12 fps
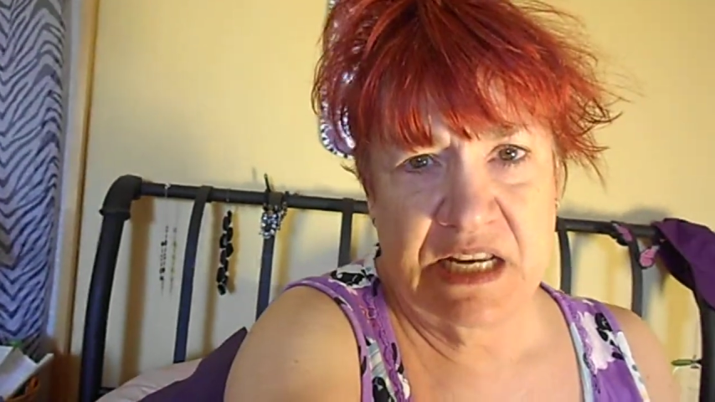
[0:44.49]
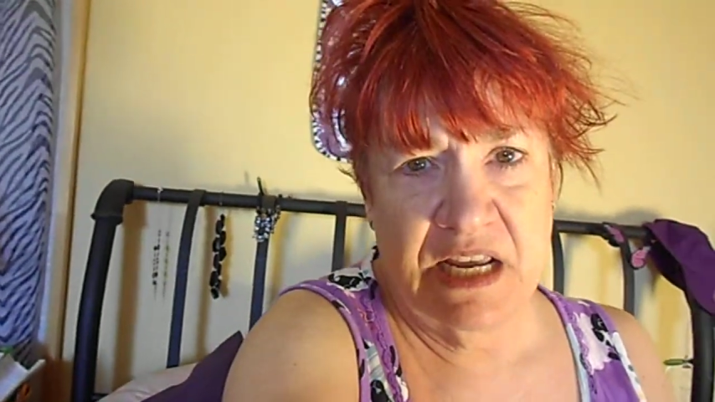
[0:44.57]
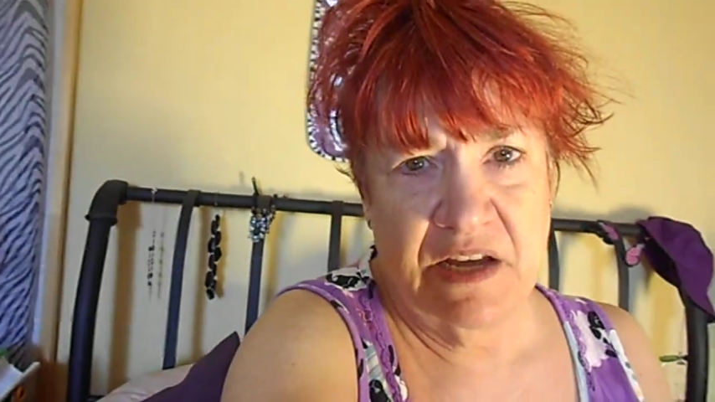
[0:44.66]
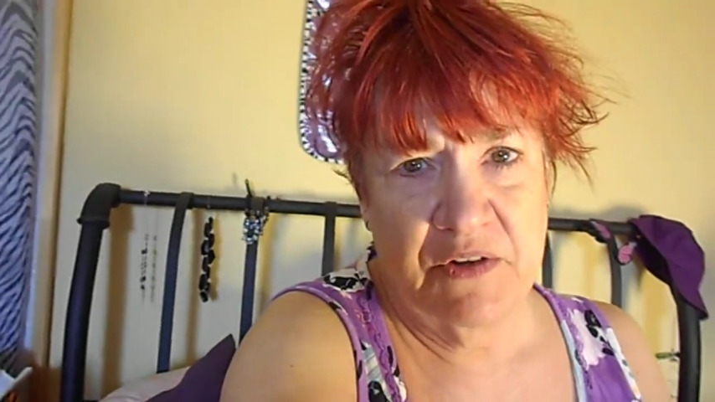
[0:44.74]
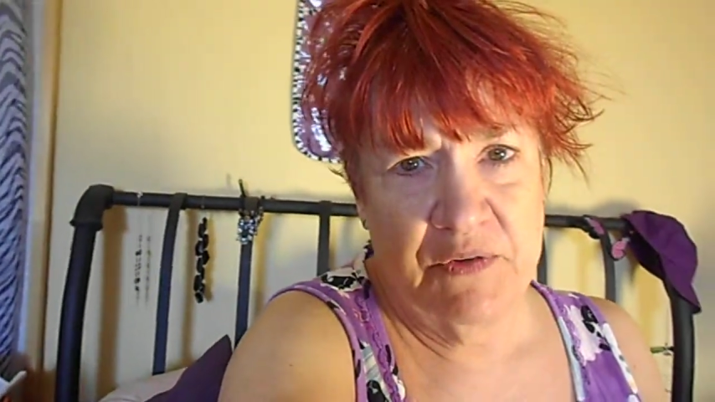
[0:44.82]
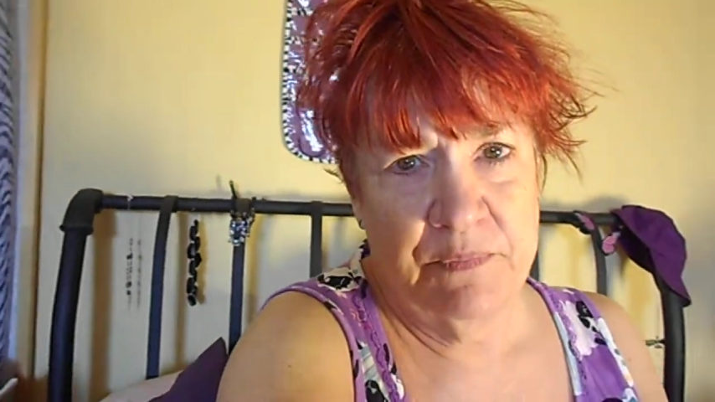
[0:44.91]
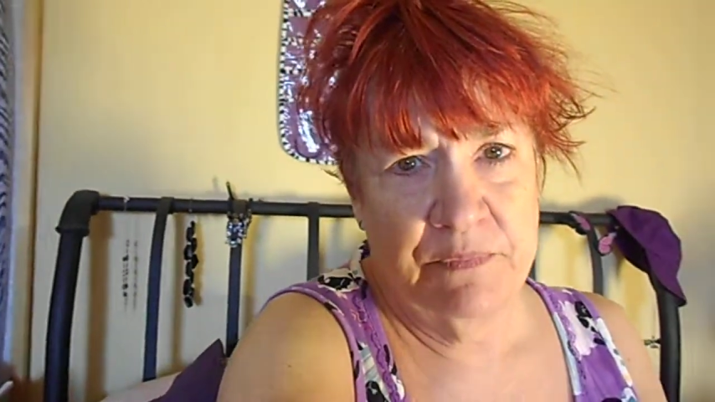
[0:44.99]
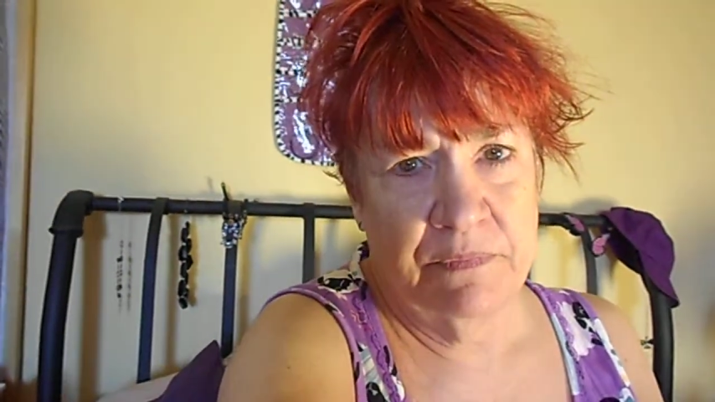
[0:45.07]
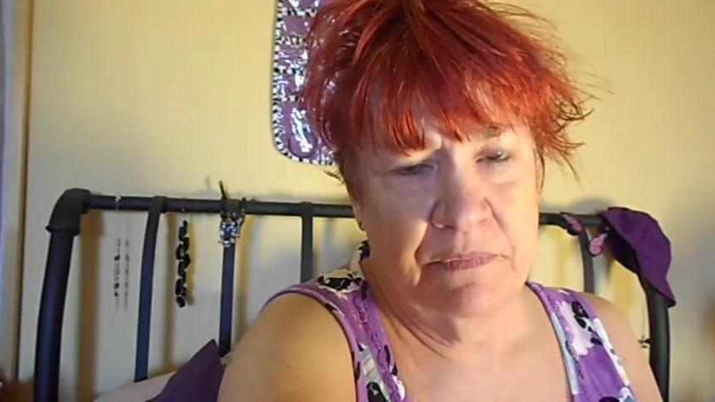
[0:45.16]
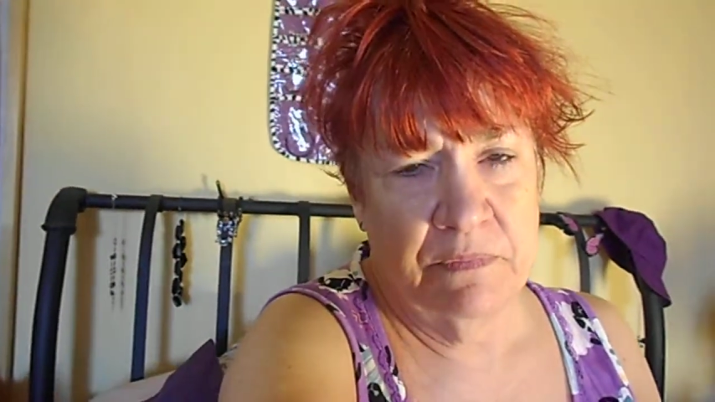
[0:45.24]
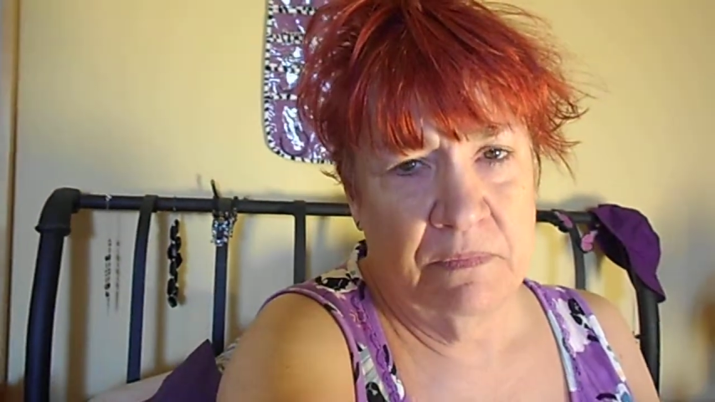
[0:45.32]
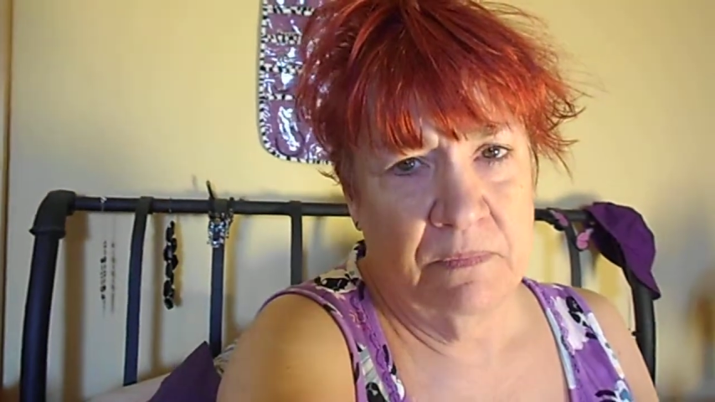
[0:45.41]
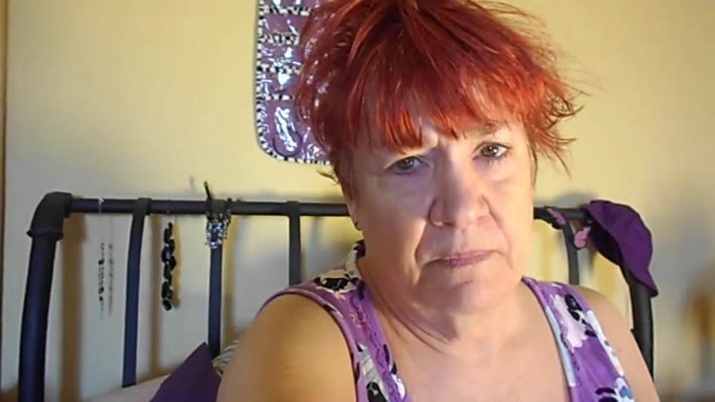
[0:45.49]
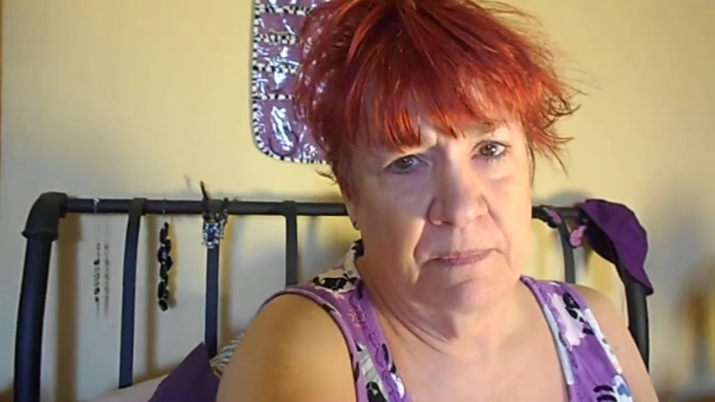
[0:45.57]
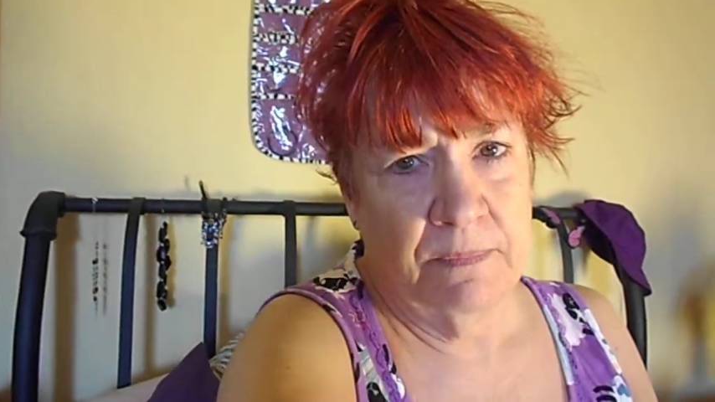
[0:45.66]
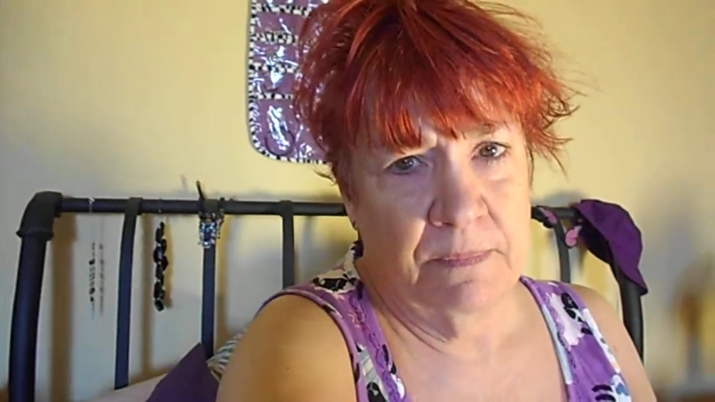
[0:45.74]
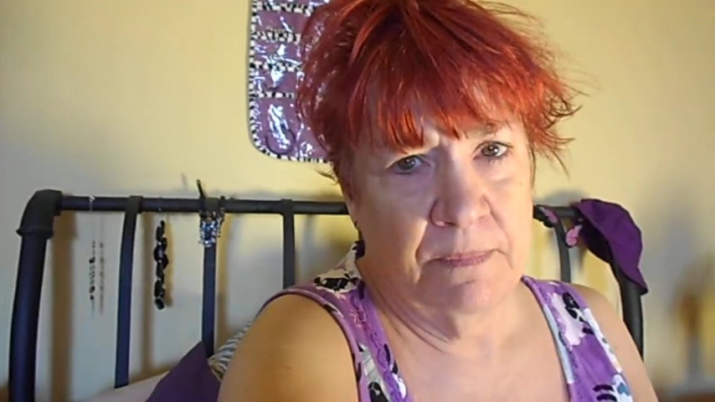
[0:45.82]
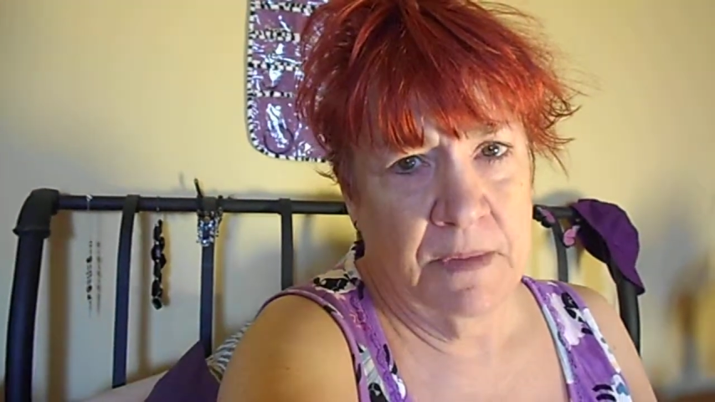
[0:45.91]
now.
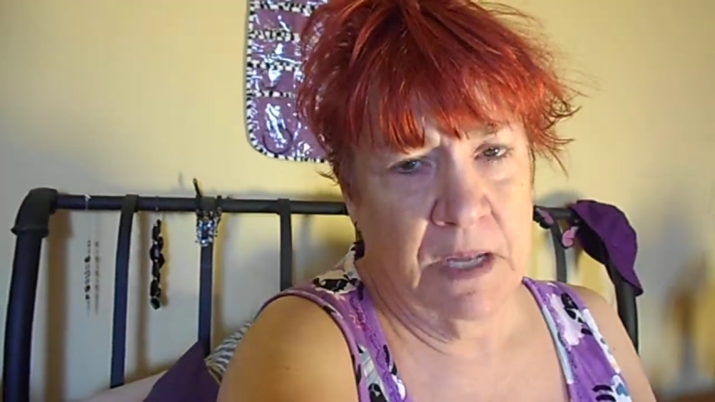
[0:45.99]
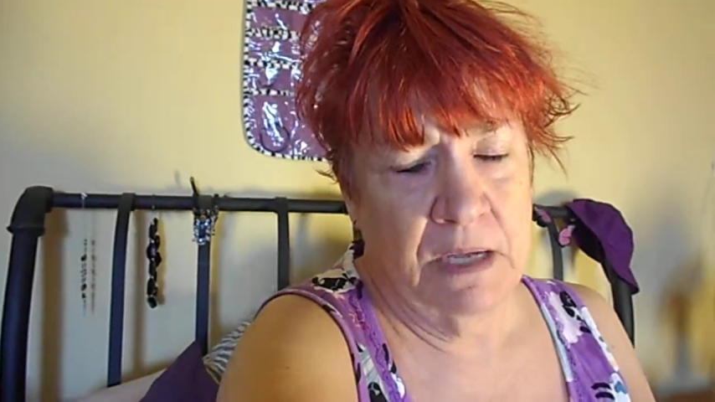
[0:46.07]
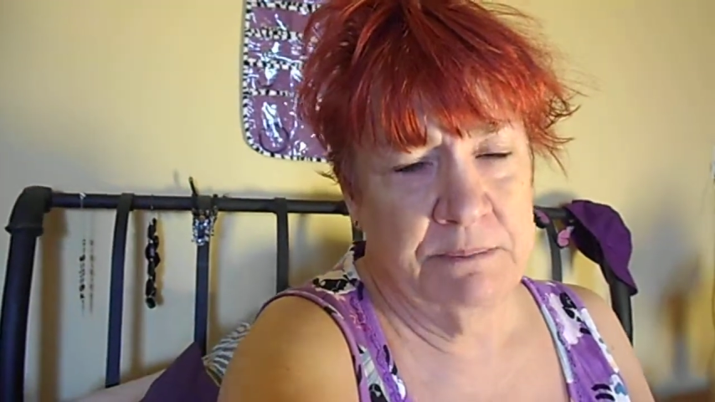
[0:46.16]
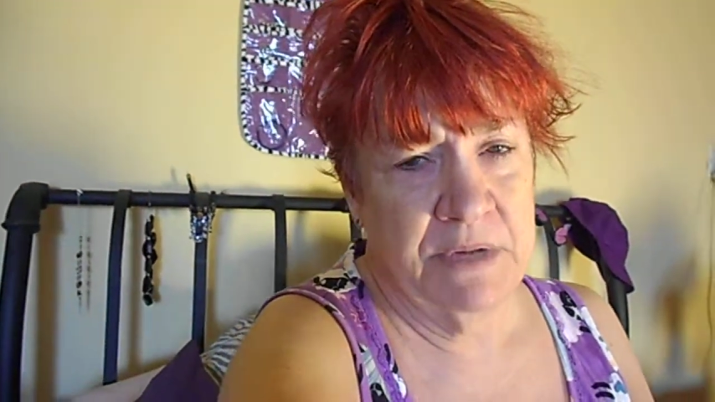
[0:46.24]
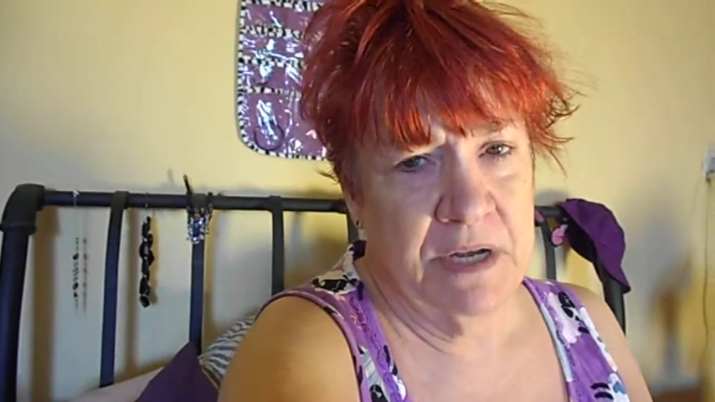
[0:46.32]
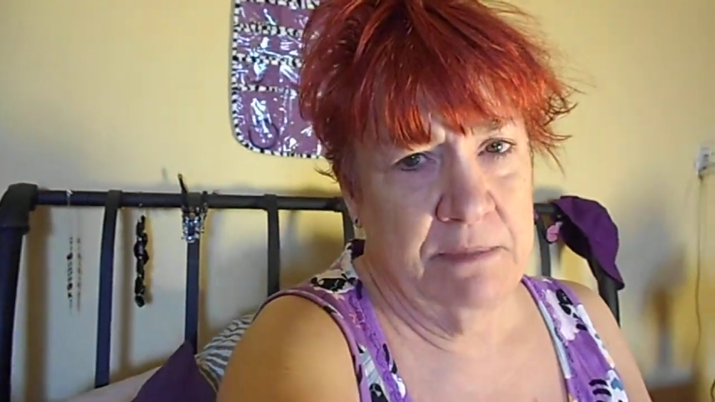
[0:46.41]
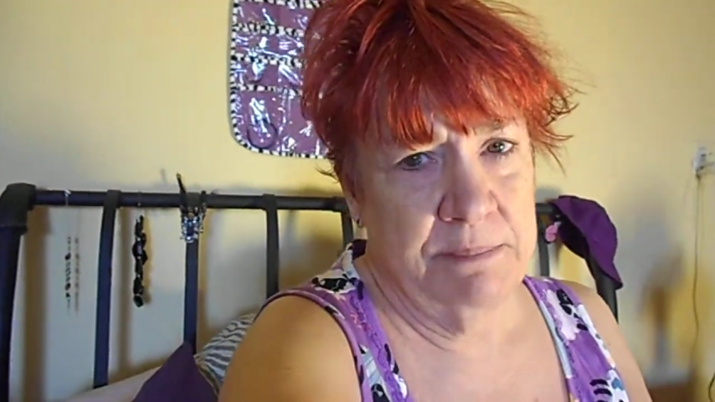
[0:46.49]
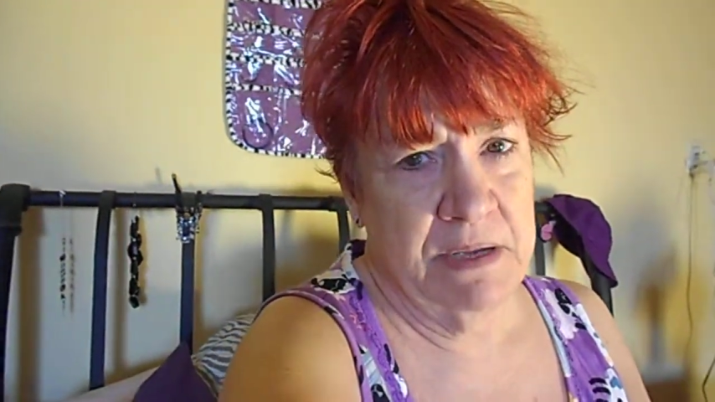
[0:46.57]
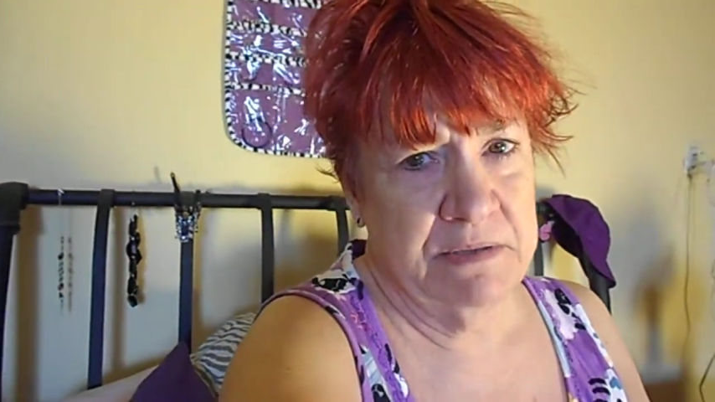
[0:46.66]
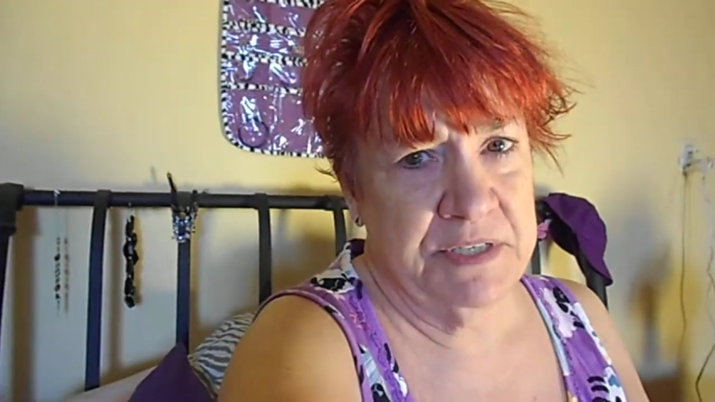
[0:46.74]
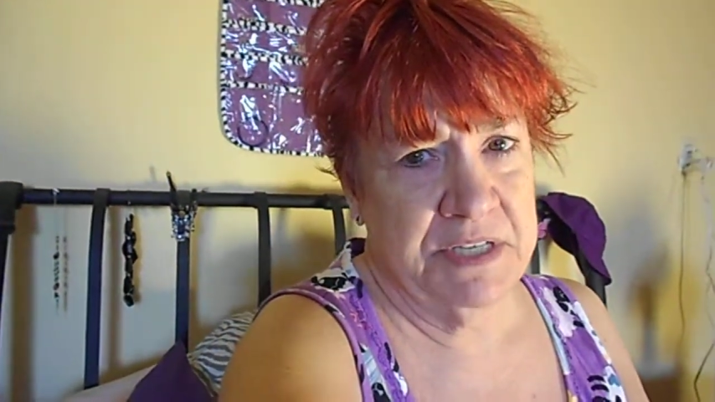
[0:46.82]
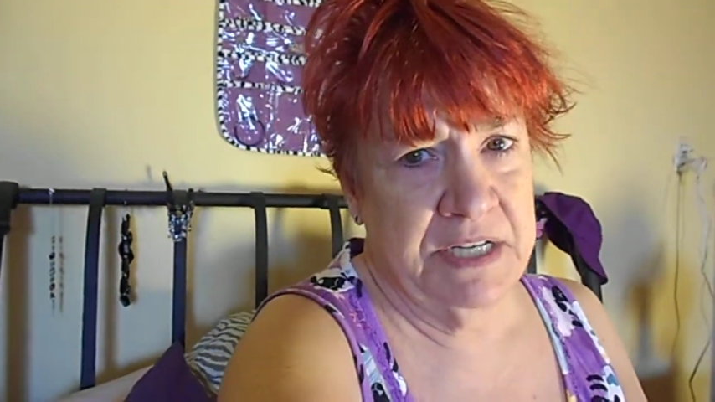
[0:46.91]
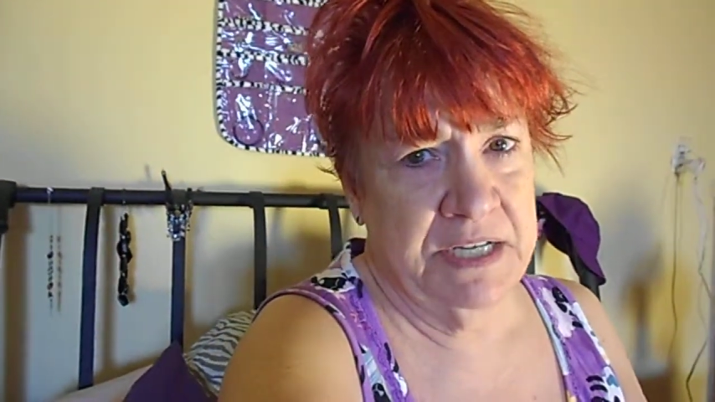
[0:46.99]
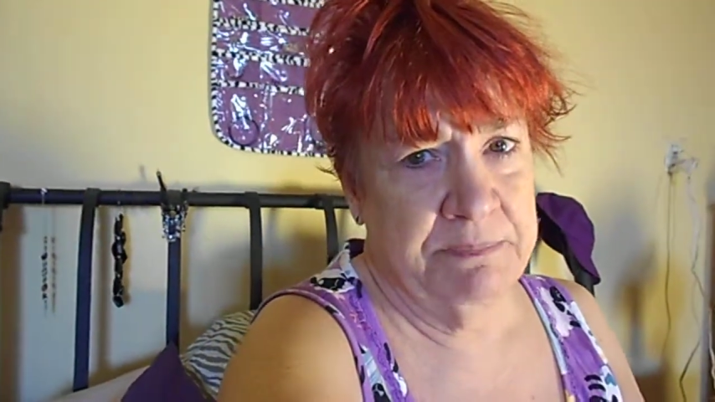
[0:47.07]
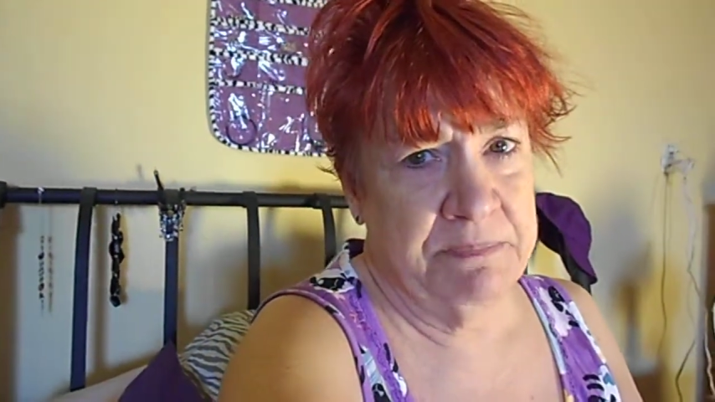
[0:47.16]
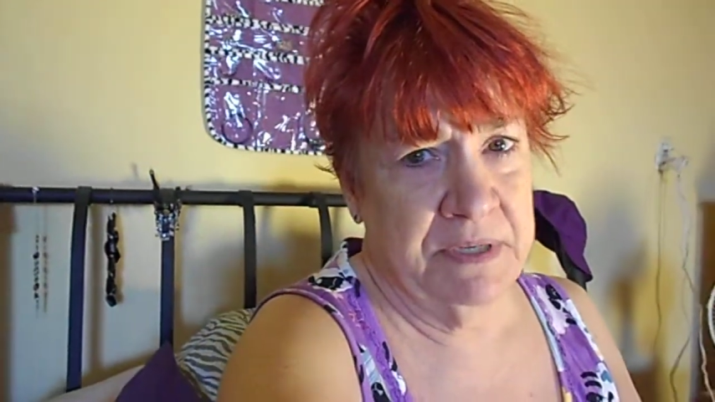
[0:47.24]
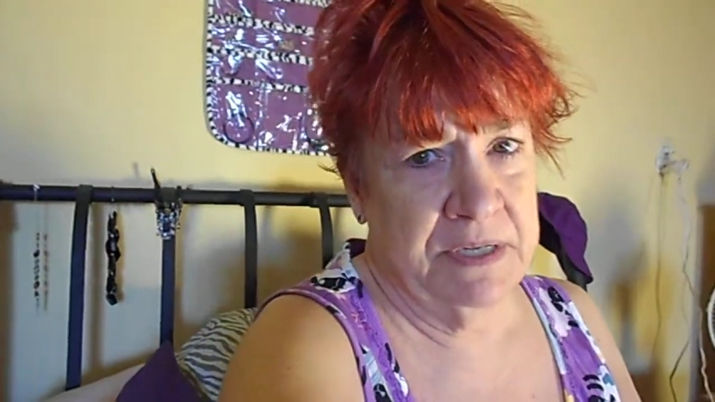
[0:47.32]
I'm not about to, kip,